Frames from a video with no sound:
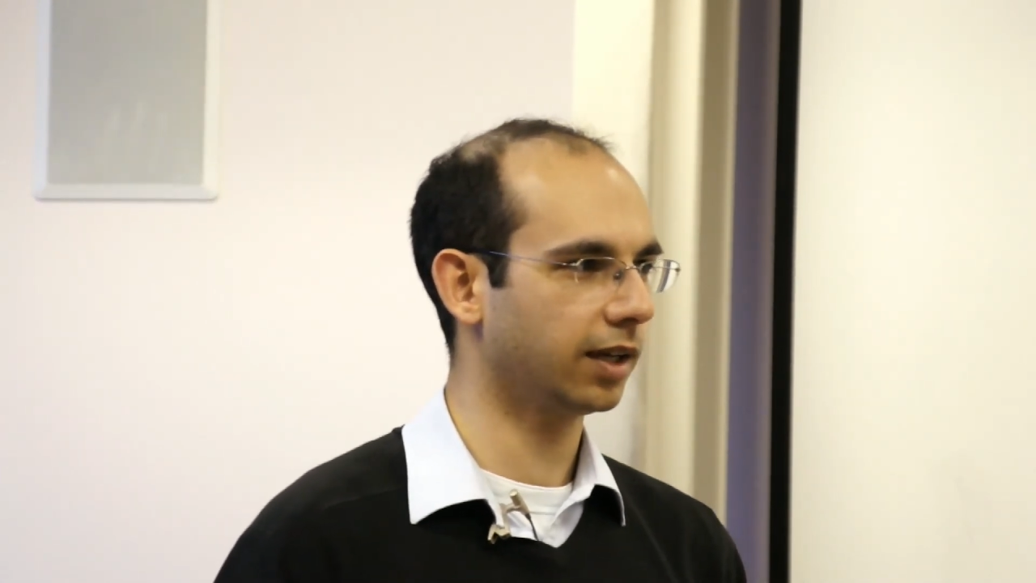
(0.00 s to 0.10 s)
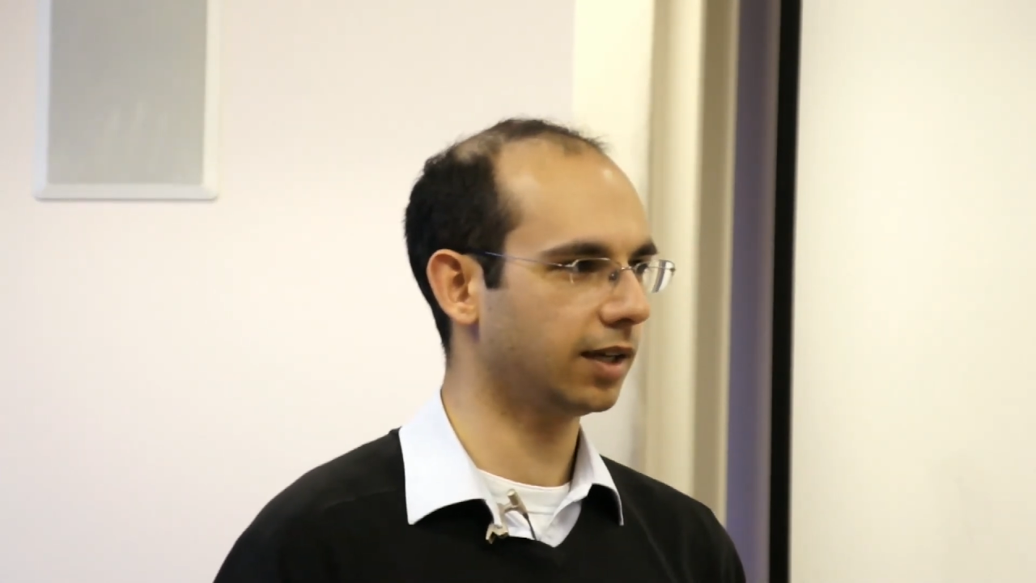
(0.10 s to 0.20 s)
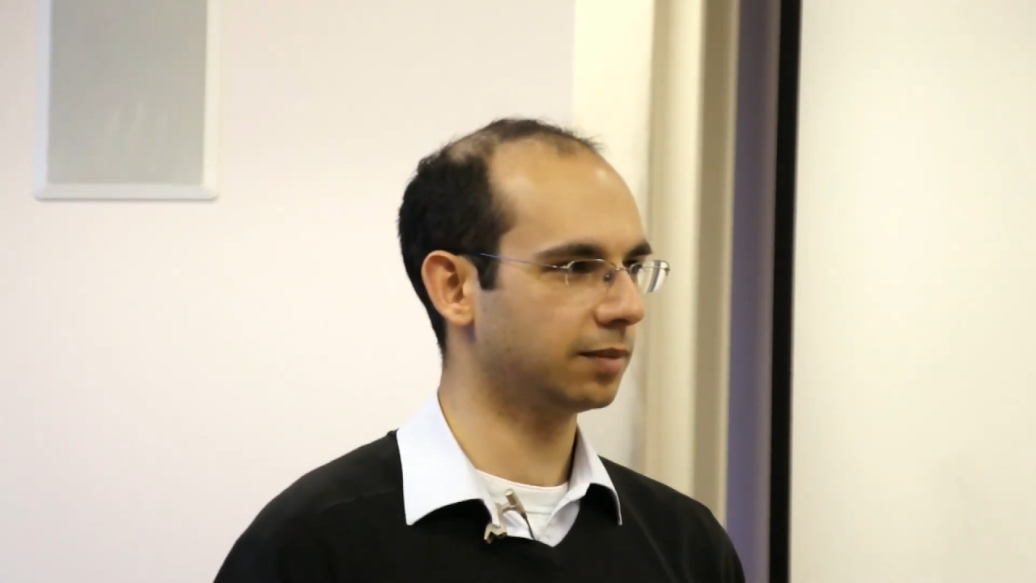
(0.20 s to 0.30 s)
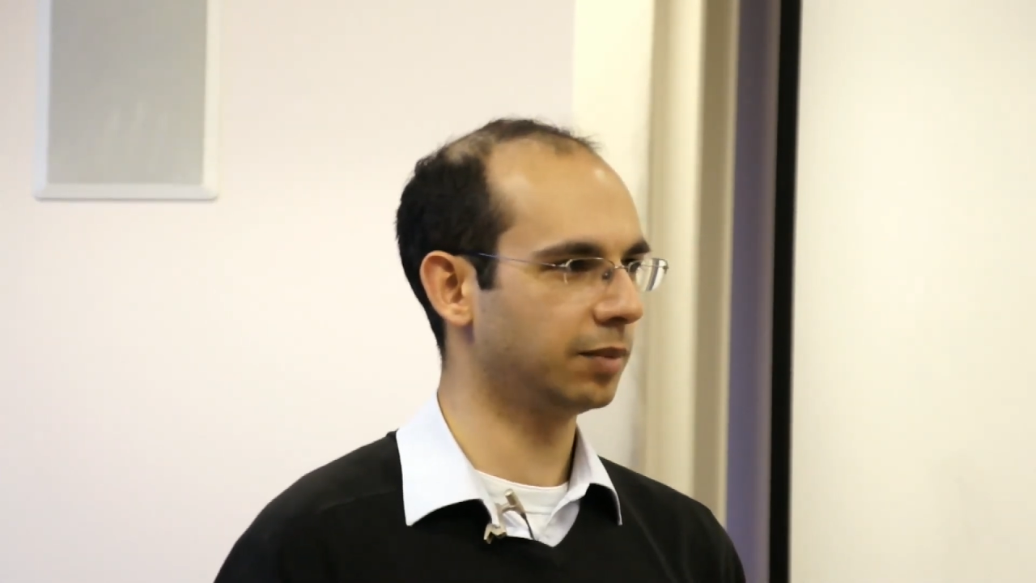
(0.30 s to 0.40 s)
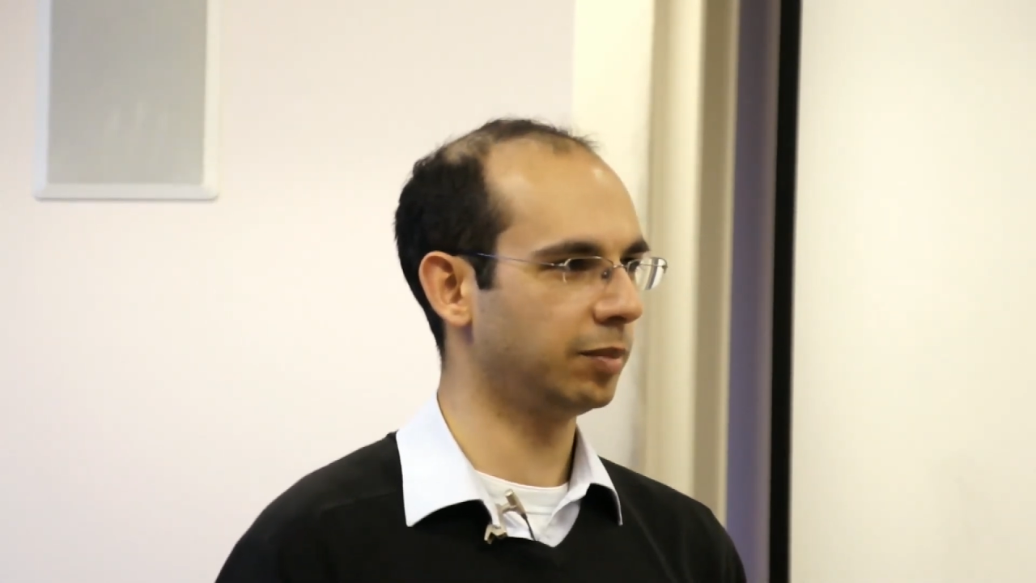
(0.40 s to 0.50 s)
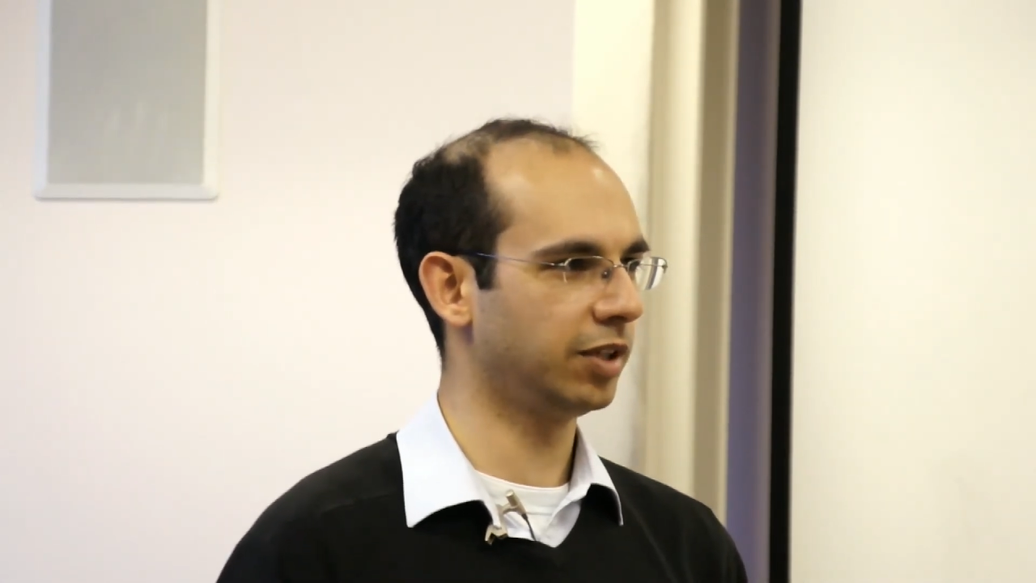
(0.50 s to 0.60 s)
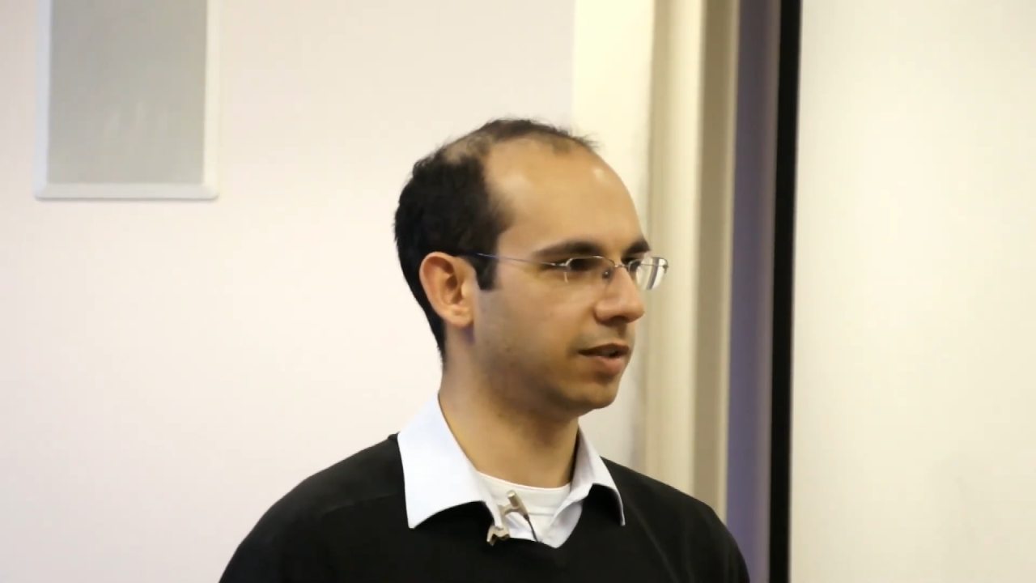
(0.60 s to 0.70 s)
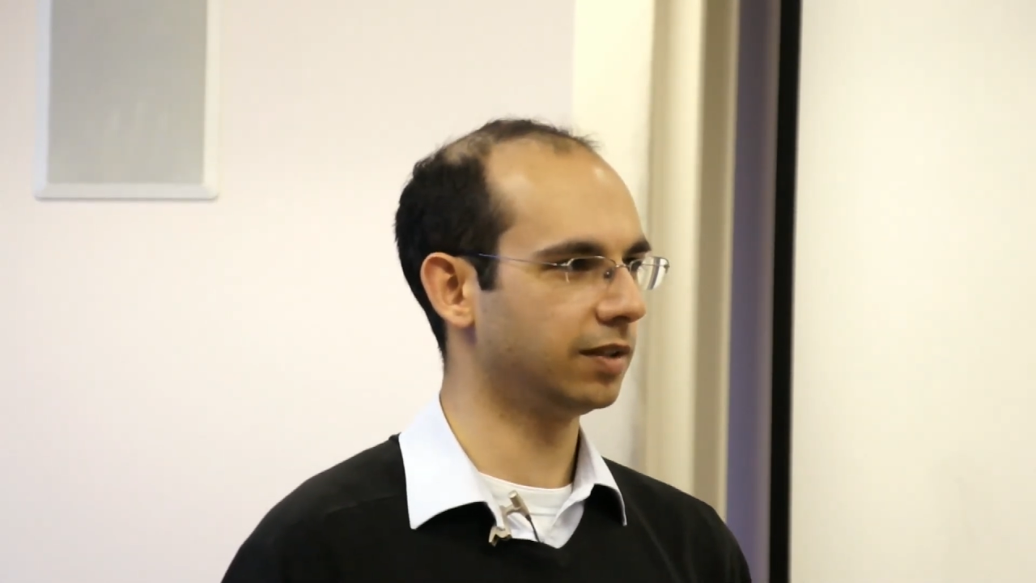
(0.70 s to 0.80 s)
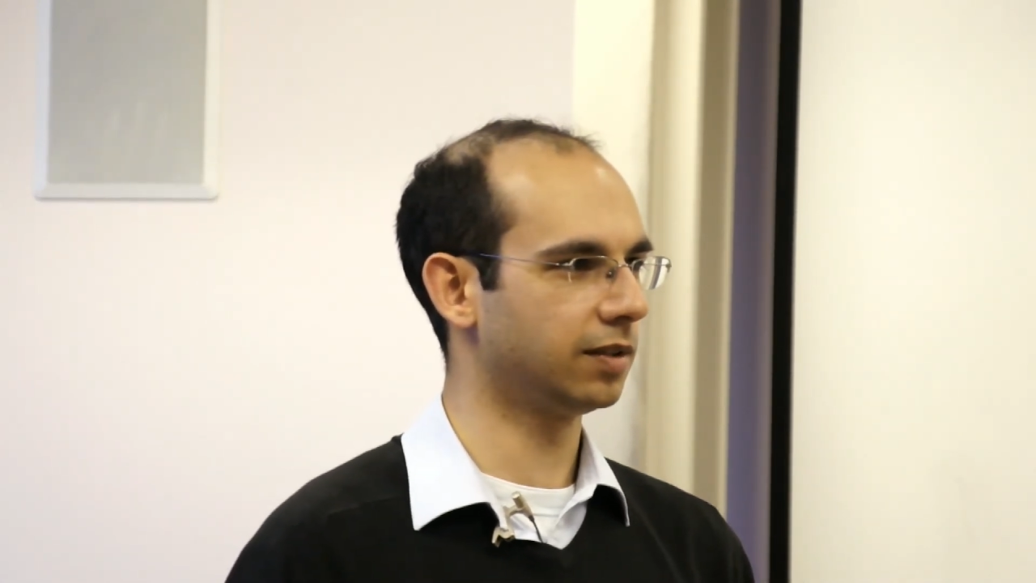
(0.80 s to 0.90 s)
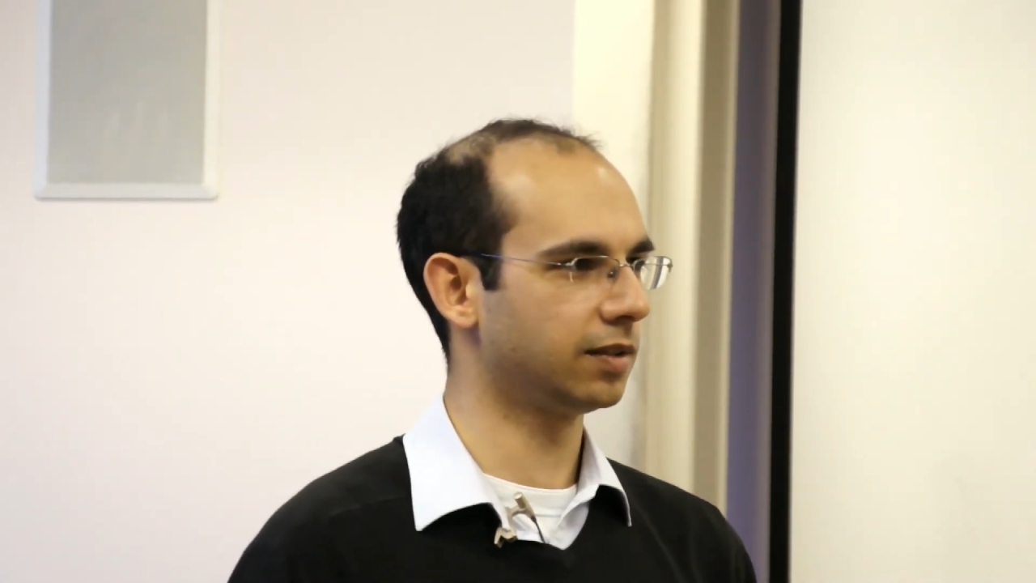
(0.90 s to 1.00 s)
guess maybe
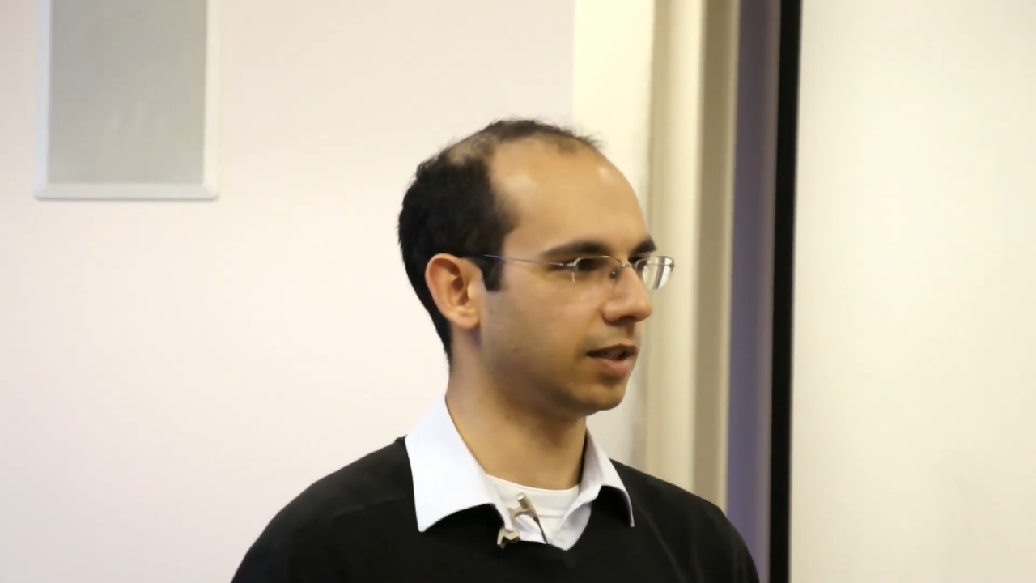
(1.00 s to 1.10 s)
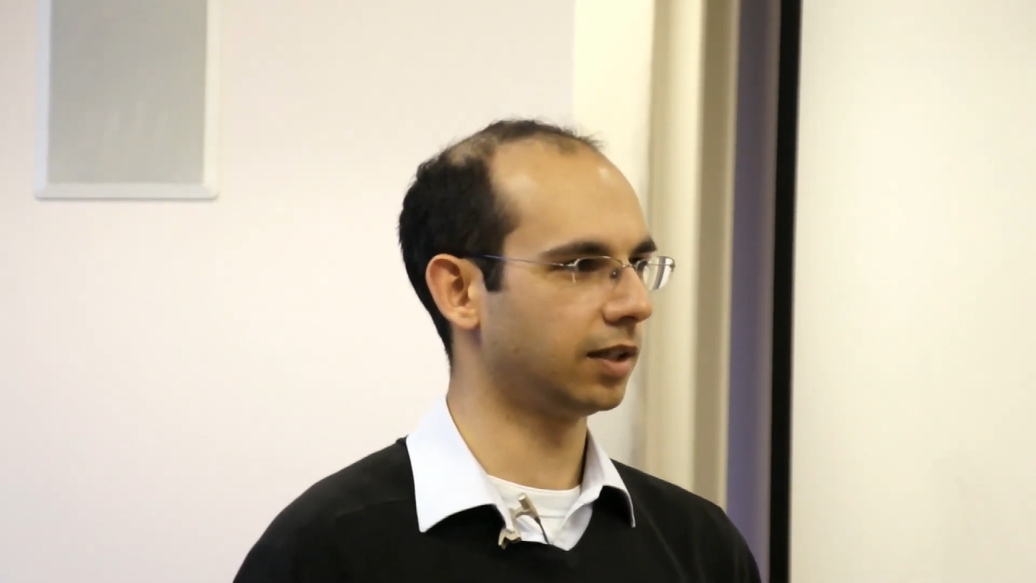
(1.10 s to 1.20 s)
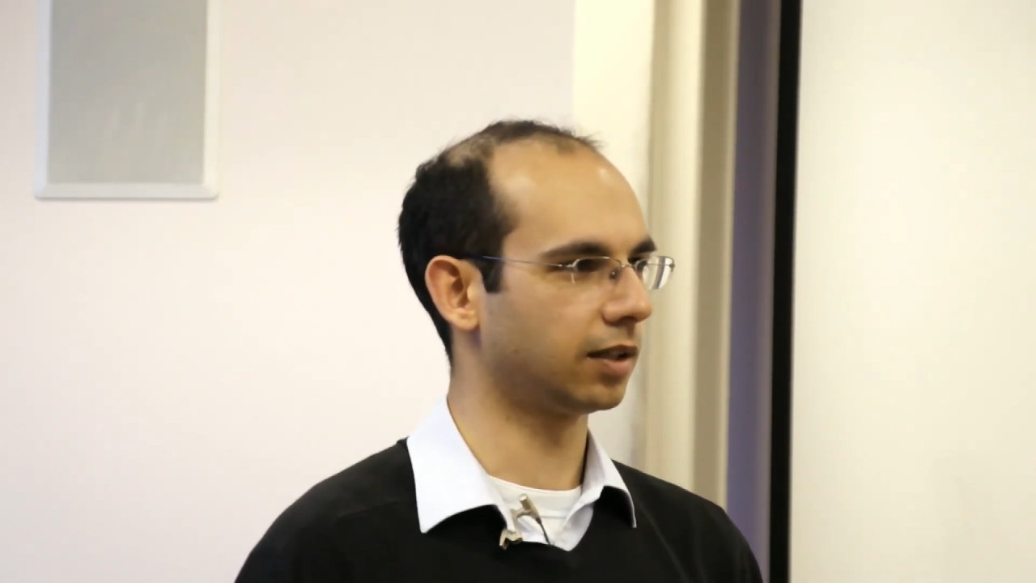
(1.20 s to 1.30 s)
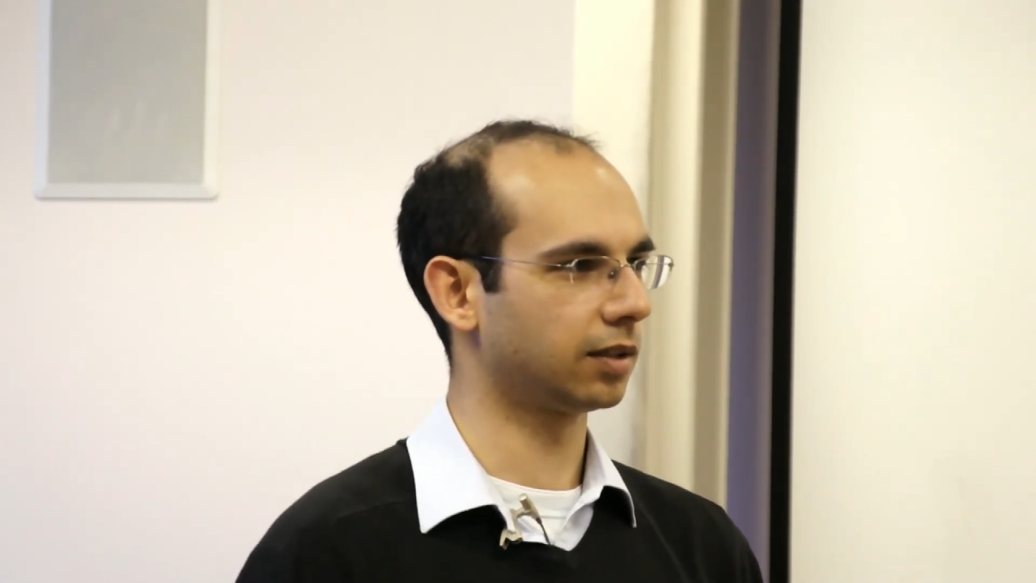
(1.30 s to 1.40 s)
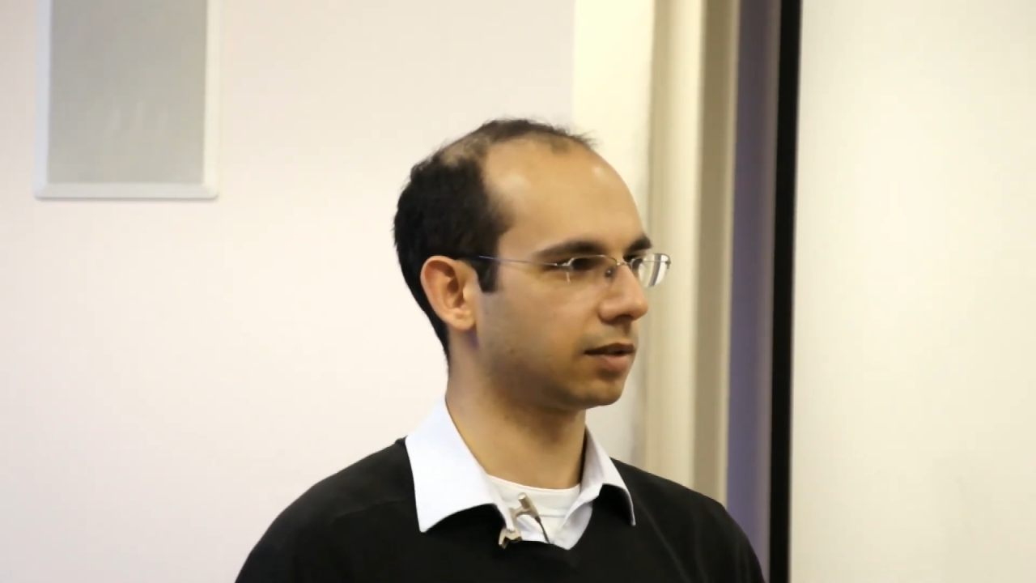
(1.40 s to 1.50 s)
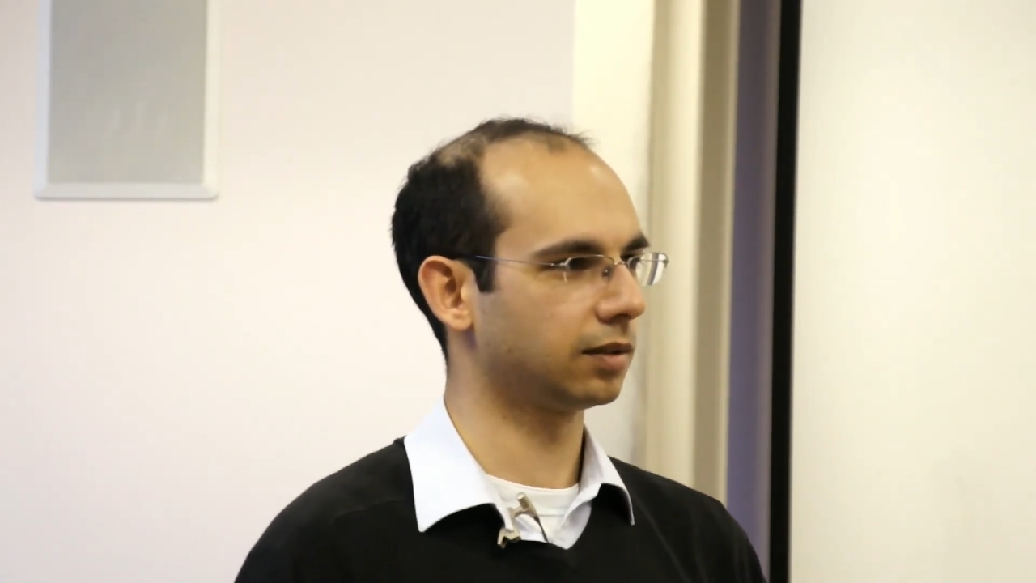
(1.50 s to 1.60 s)
this is like